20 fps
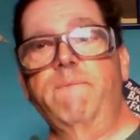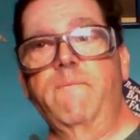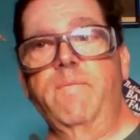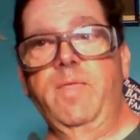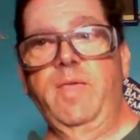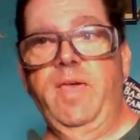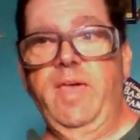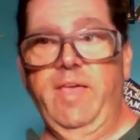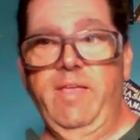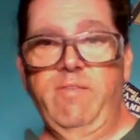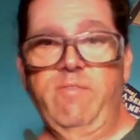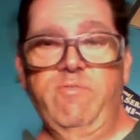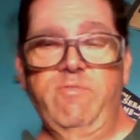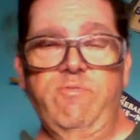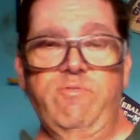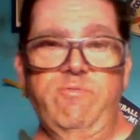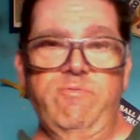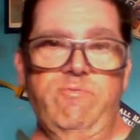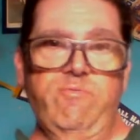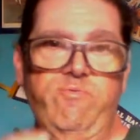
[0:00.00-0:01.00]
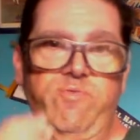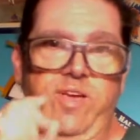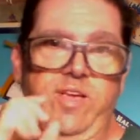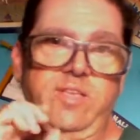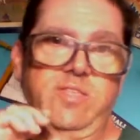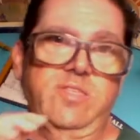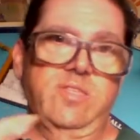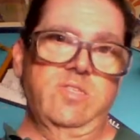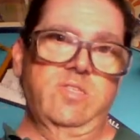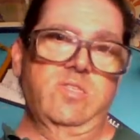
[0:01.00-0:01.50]
He
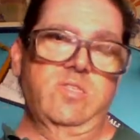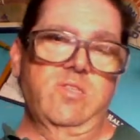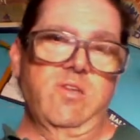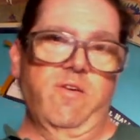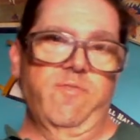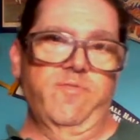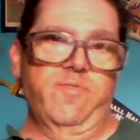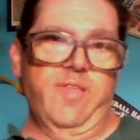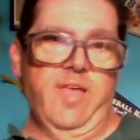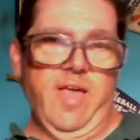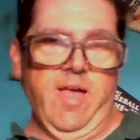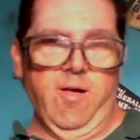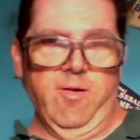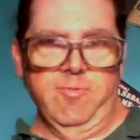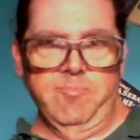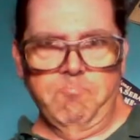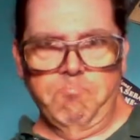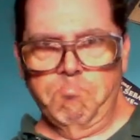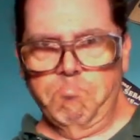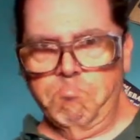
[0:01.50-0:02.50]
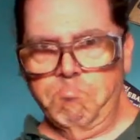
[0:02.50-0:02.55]
drinks this stuff down,